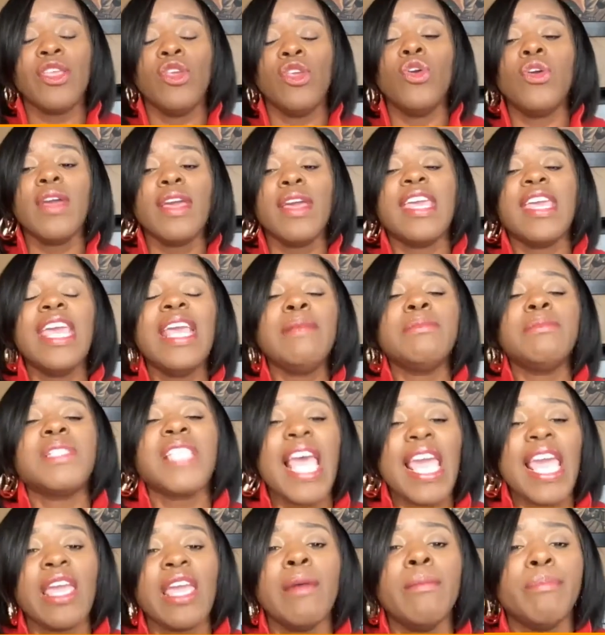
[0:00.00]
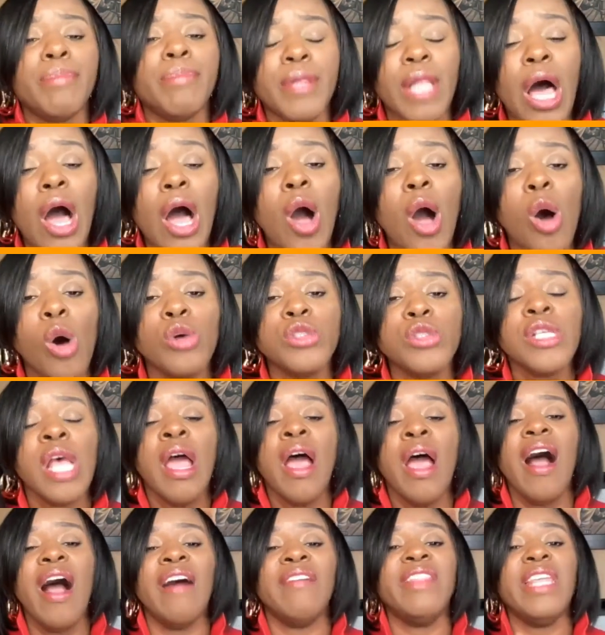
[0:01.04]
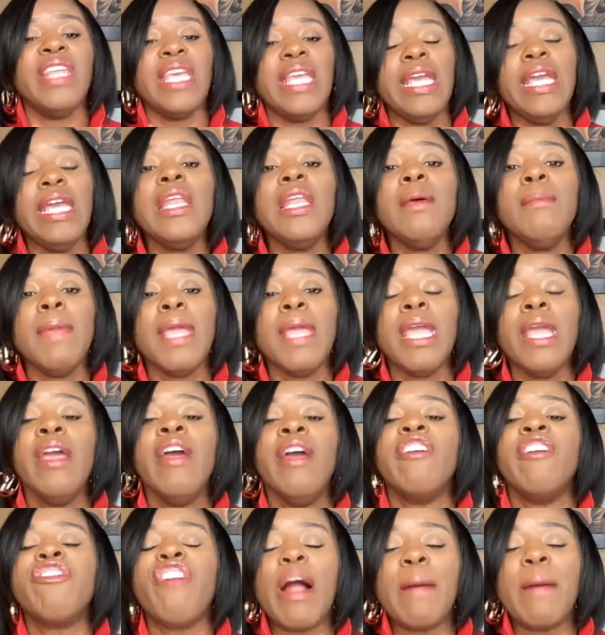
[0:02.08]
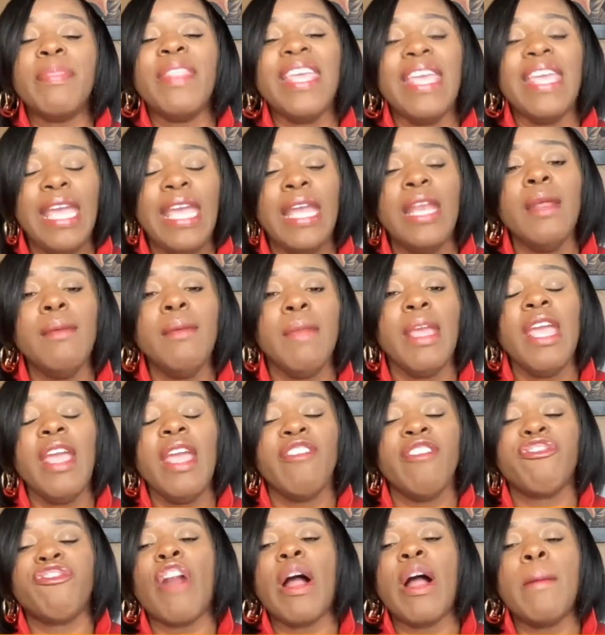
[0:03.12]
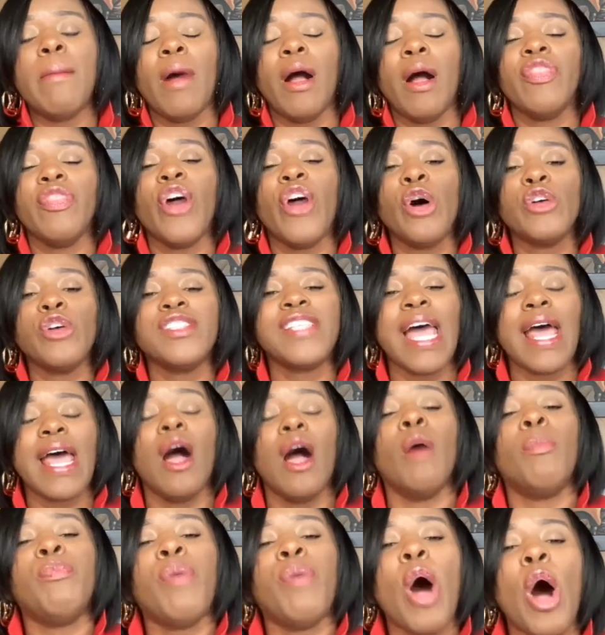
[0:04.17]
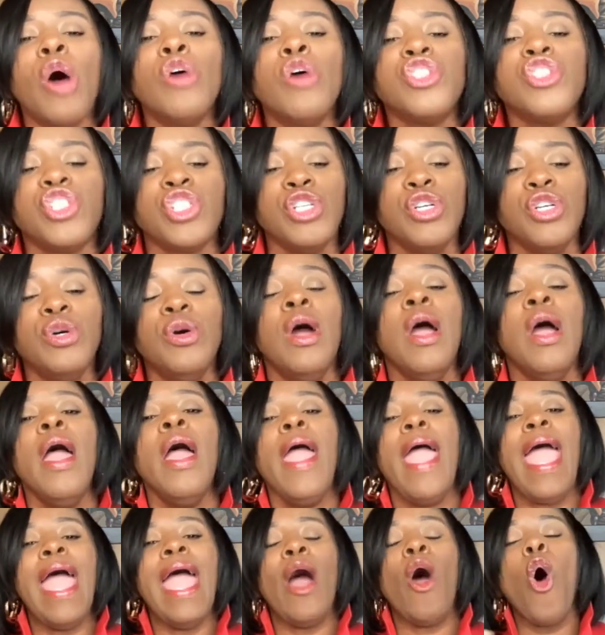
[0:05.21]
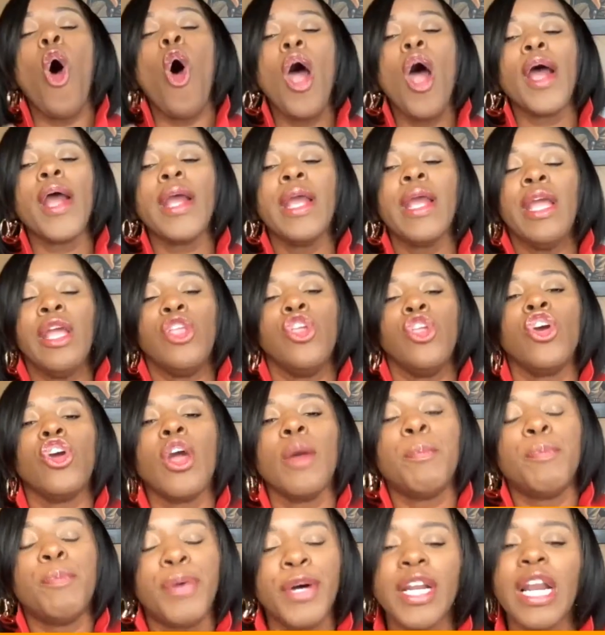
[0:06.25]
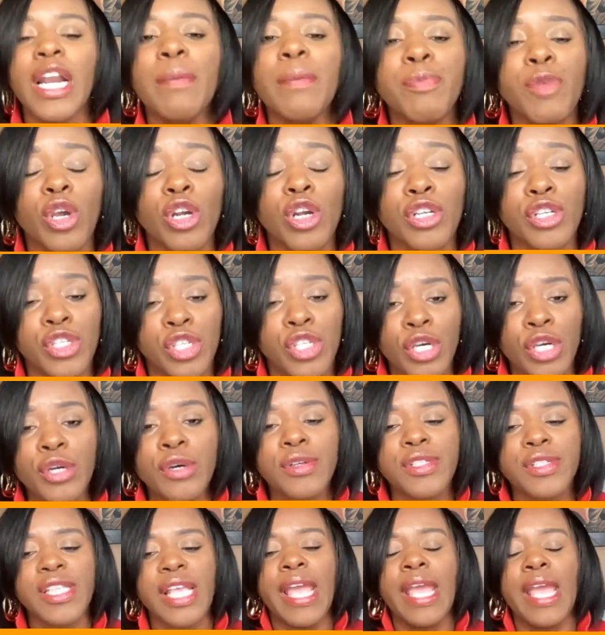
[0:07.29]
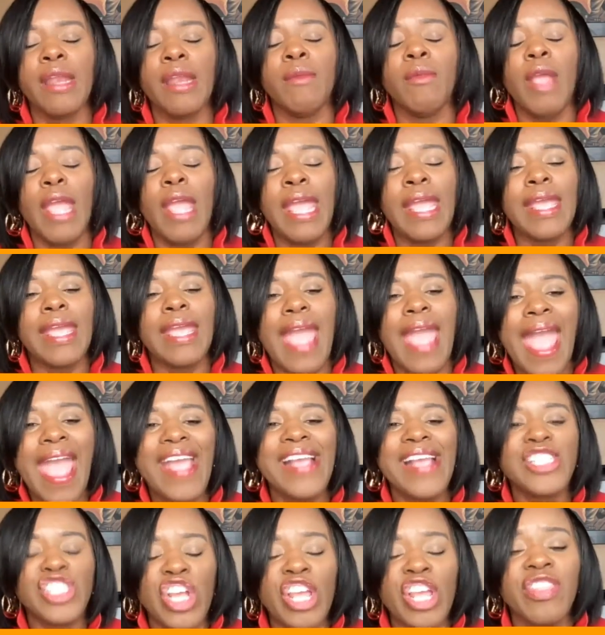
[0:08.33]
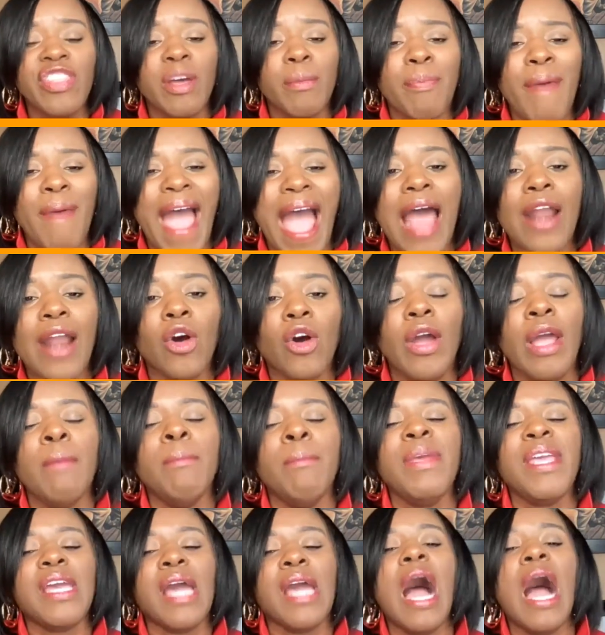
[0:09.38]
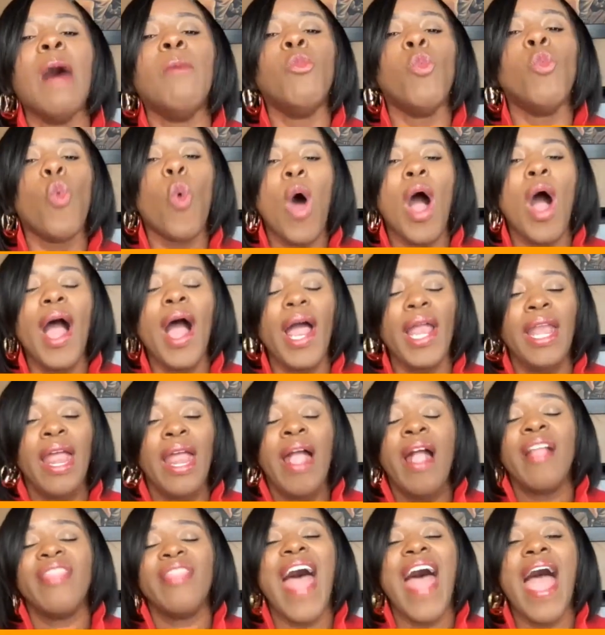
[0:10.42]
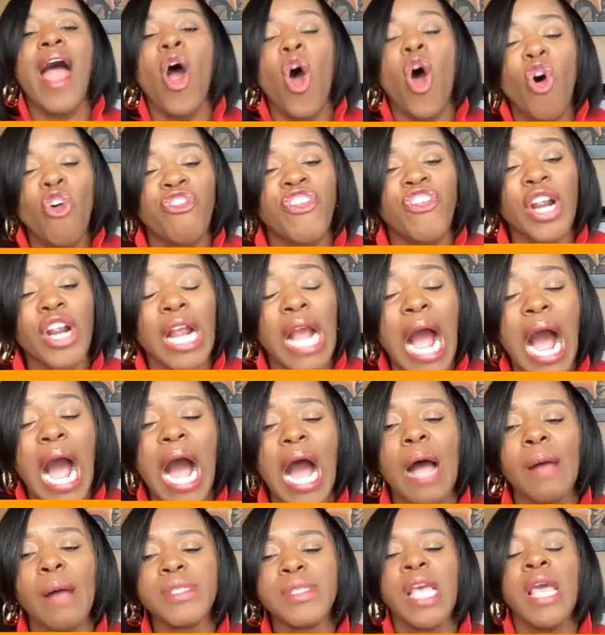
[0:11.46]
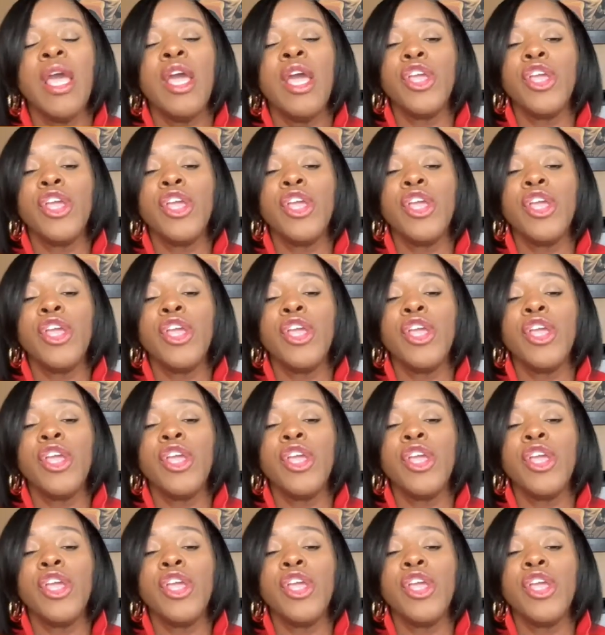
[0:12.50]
You could keep taking blows of the enemy from the enemy and from those that oppose you, eh, or you could put up your dukes and engage in the battle and become one that overcomes.